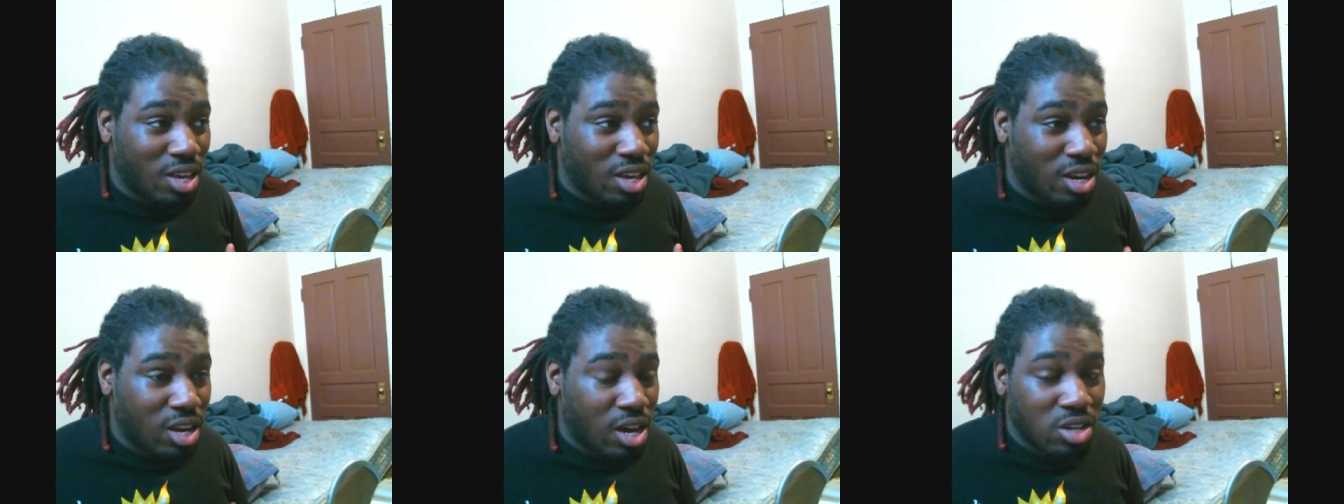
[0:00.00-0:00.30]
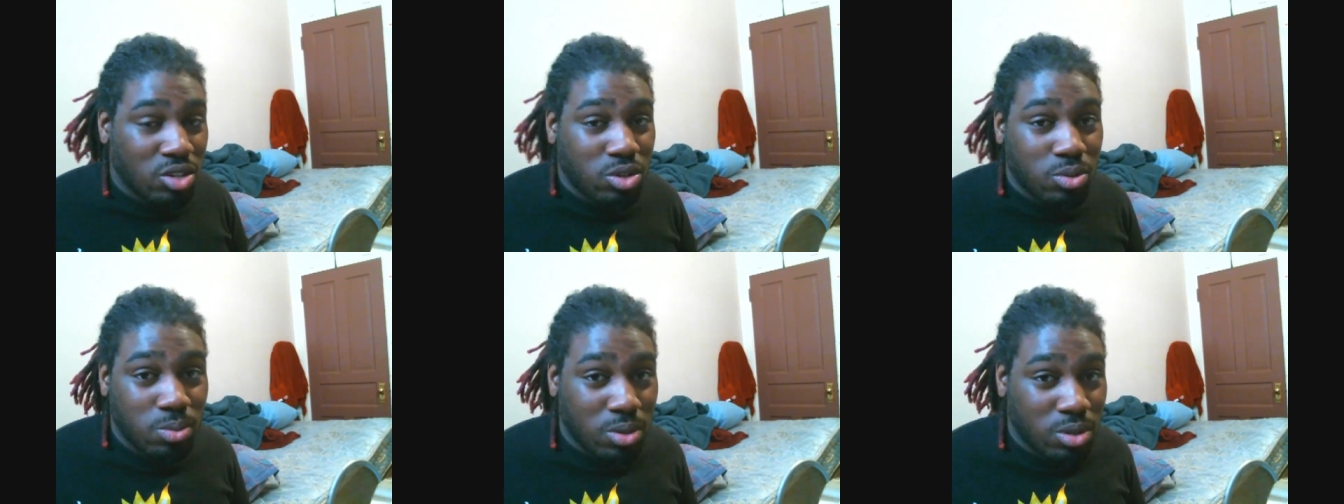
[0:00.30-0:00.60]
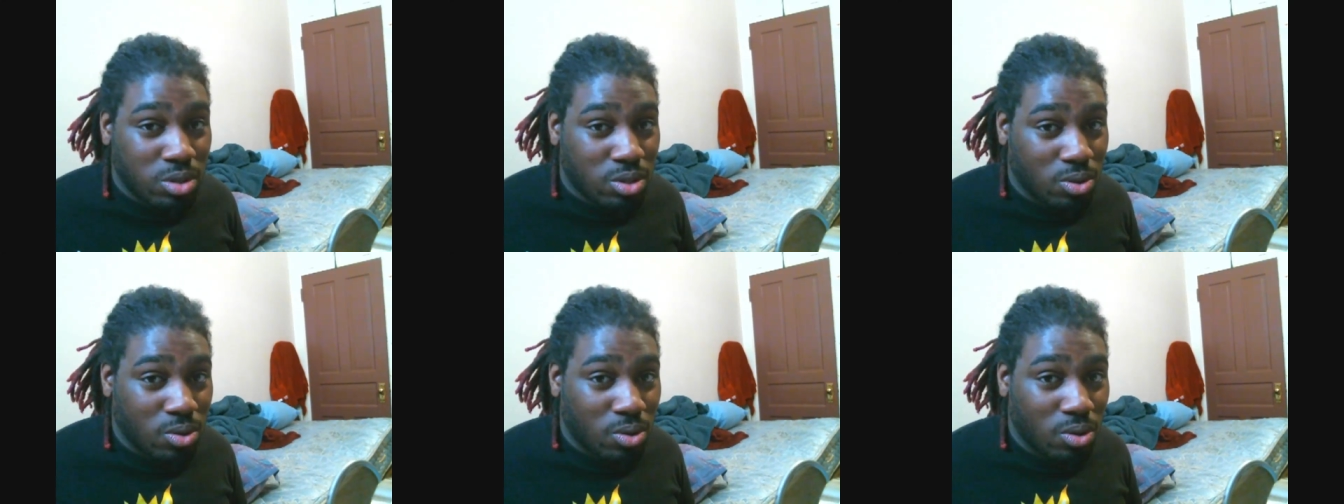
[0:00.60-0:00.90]
and High School
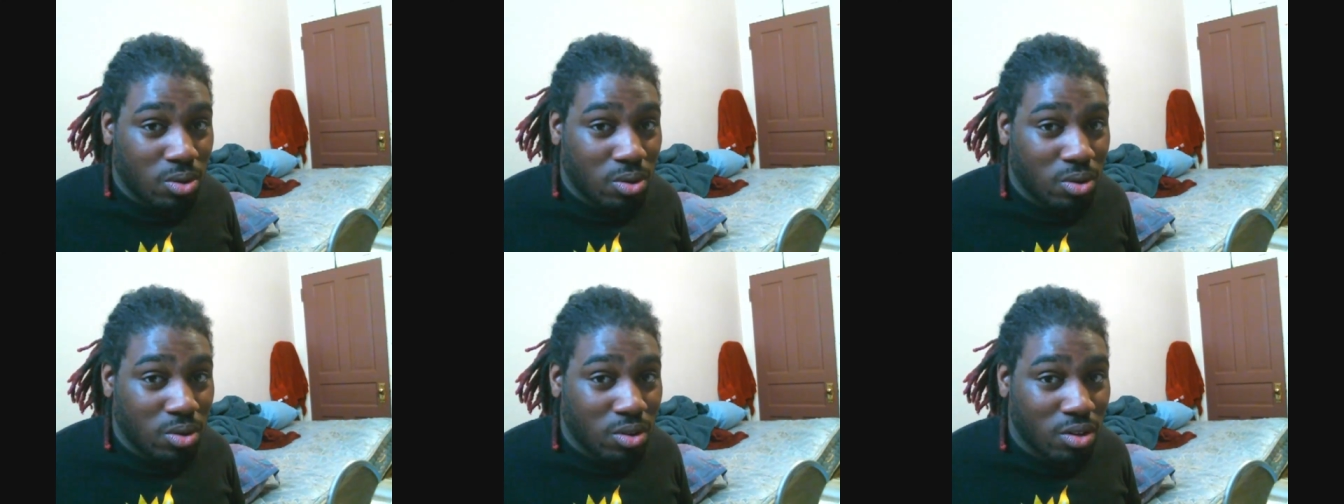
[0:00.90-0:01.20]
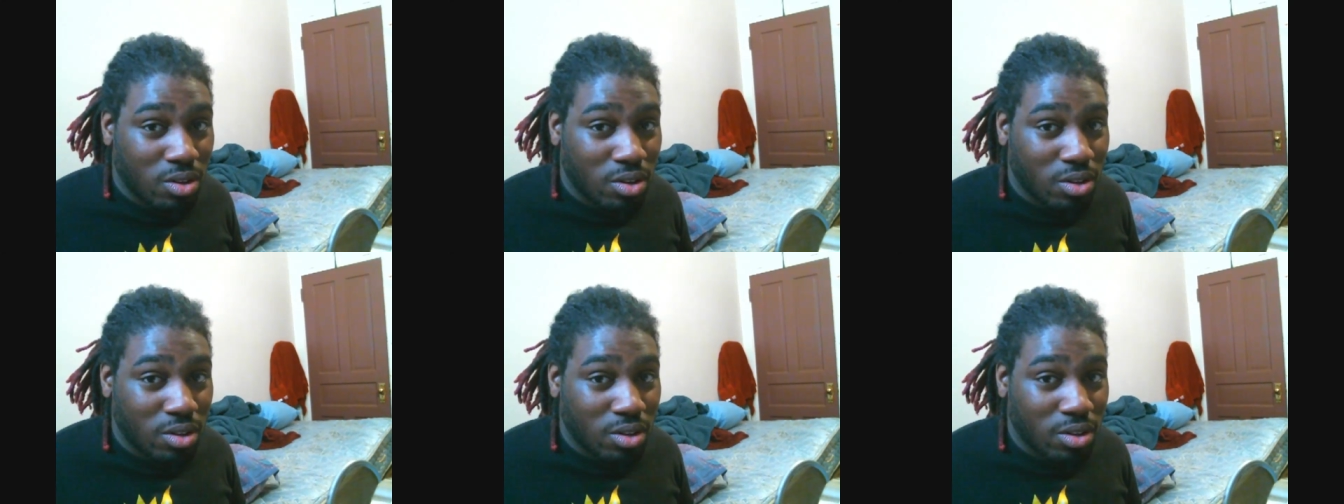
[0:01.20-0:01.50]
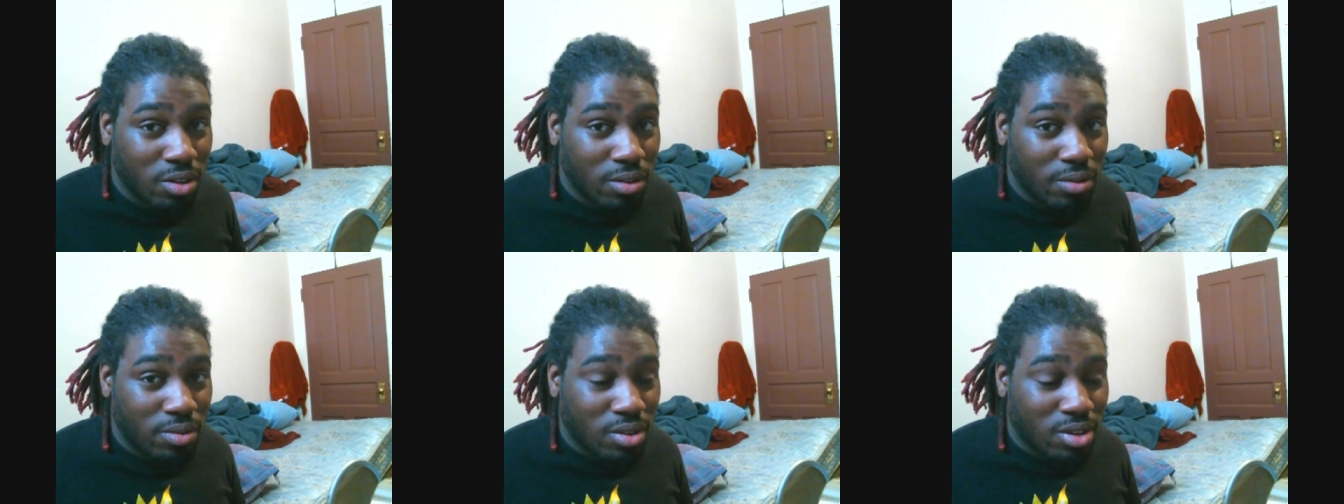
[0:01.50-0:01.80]
Musical.
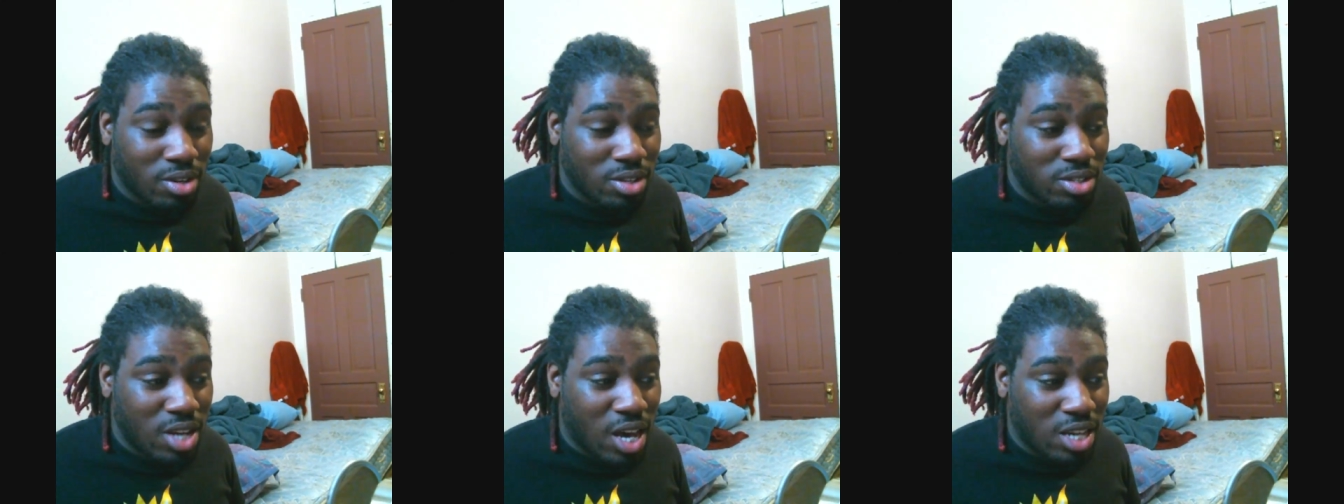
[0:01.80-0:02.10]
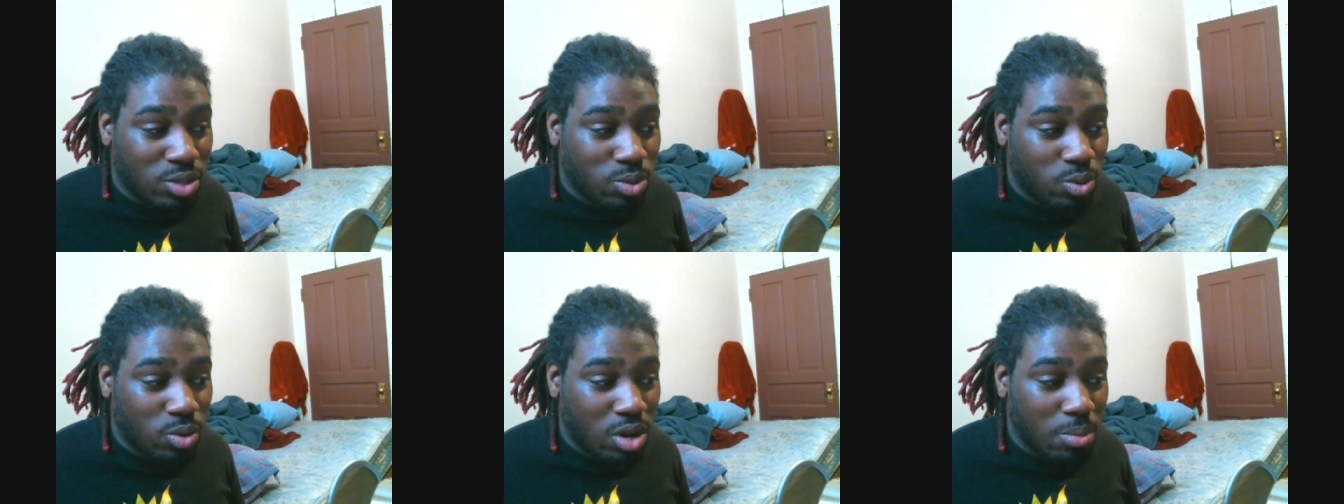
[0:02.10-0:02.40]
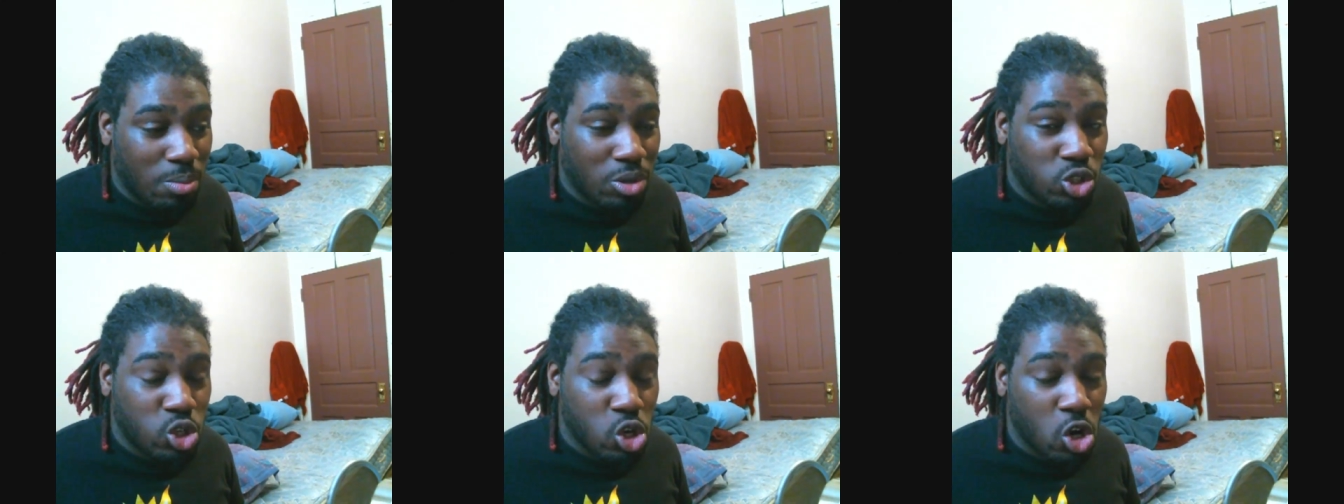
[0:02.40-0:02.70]
Cause that's what a
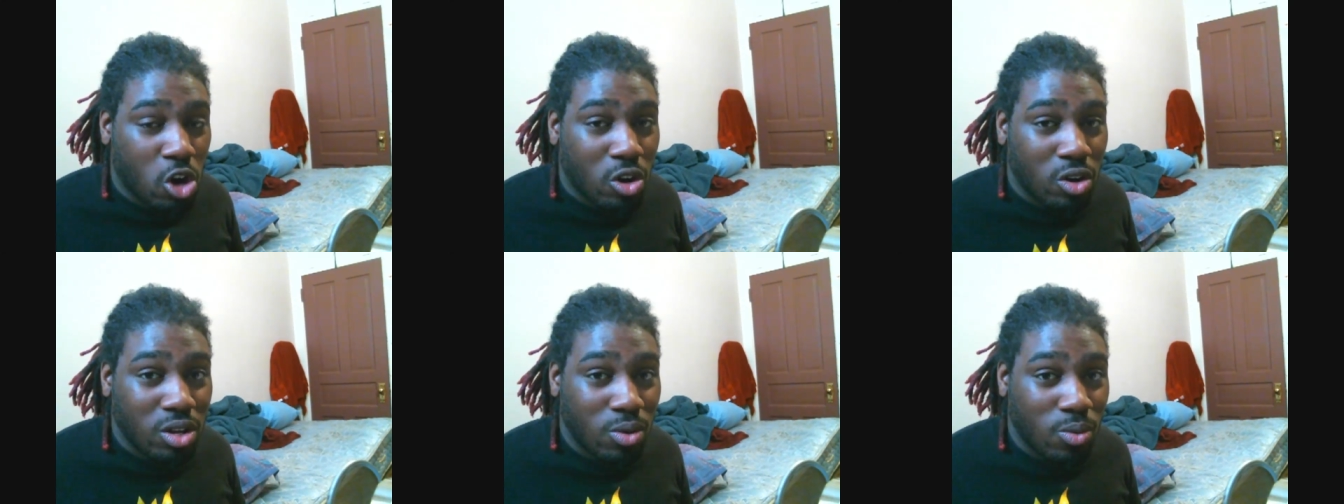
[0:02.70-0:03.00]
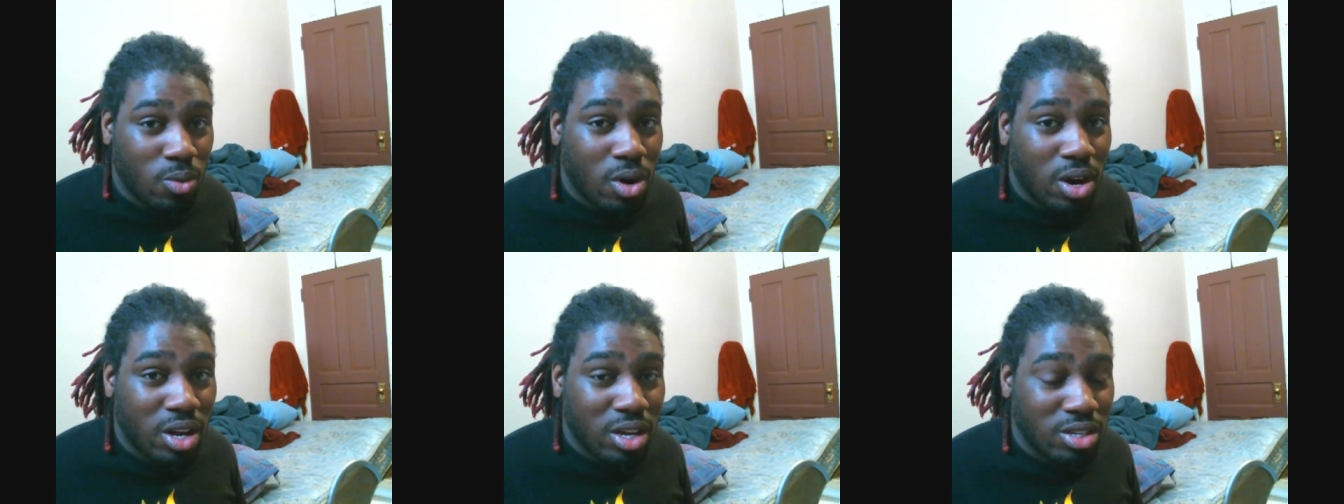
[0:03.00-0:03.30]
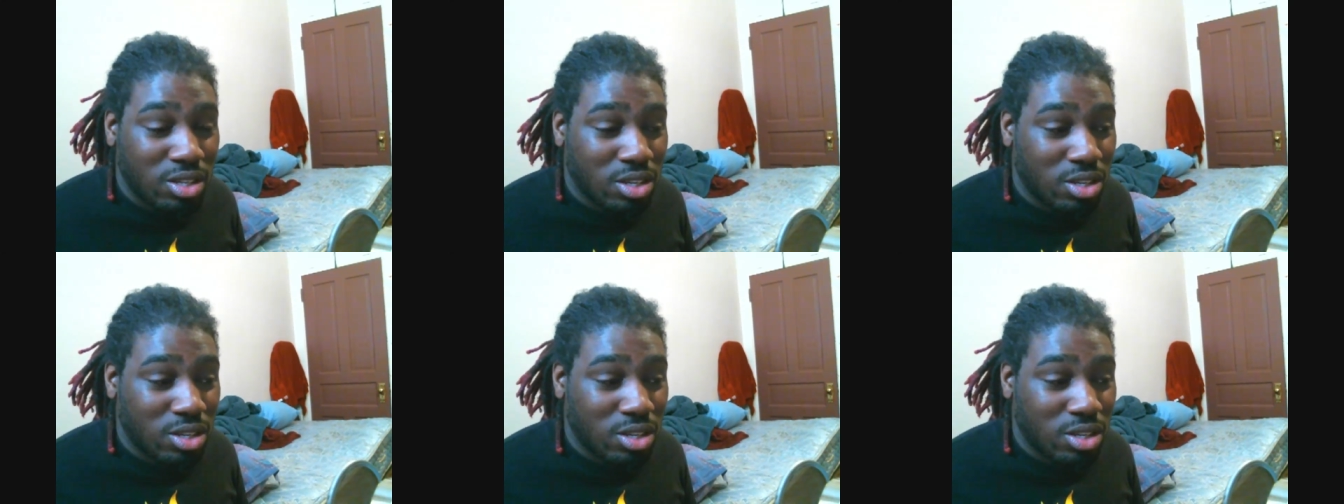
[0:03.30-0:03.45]
majority was,